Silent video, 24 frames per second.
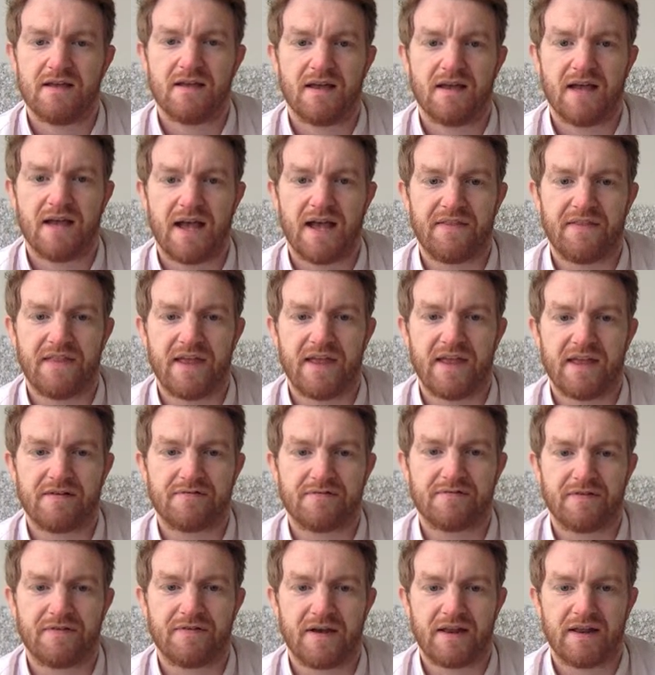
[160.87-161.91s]
And then
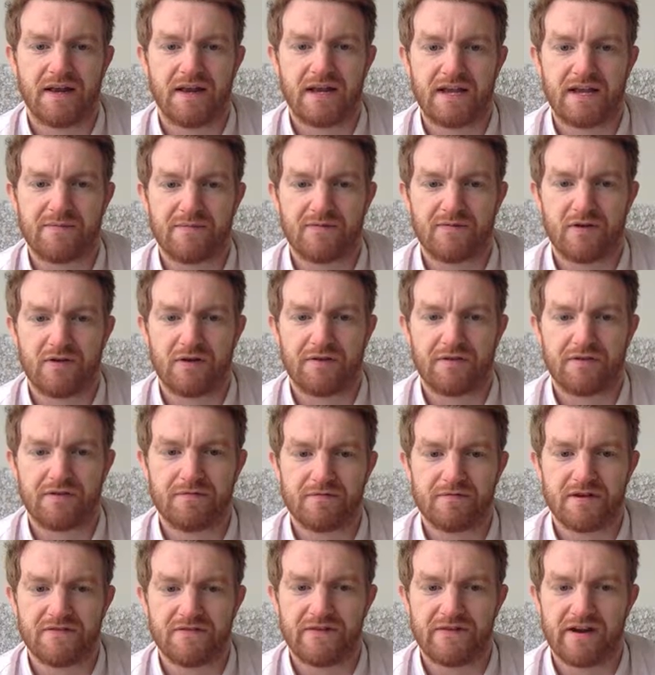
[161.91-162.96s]
finally we've got a
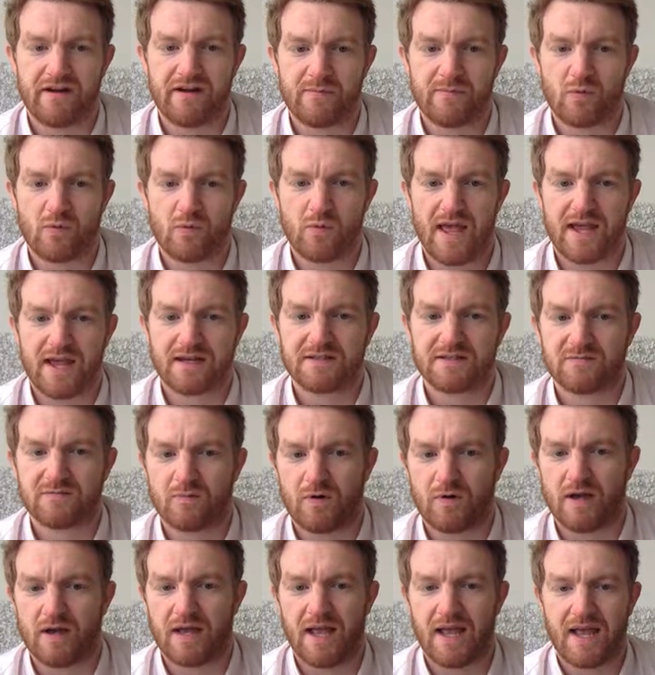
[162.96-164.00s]
3 variable x,
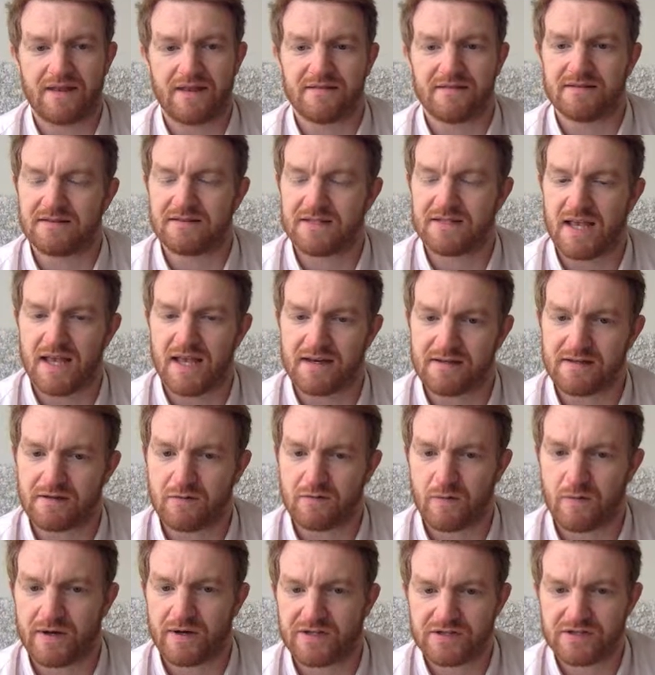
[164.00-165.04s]
y and z
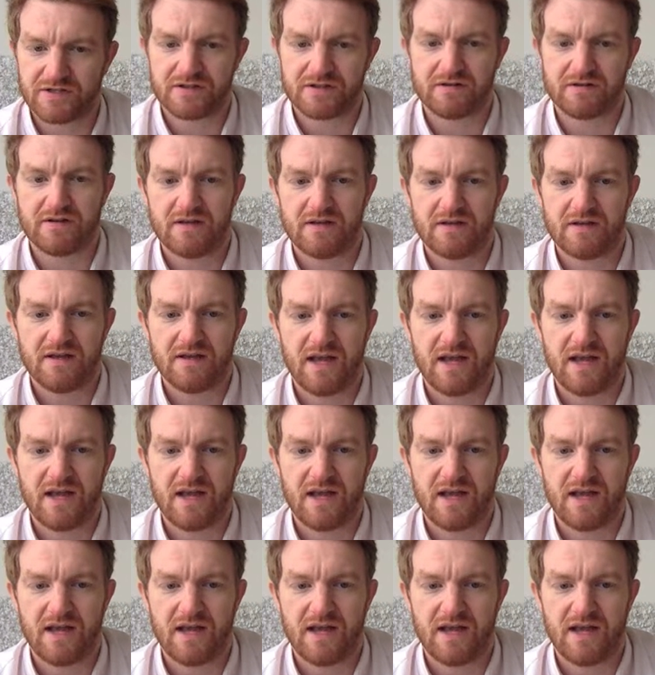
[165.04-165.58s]
question,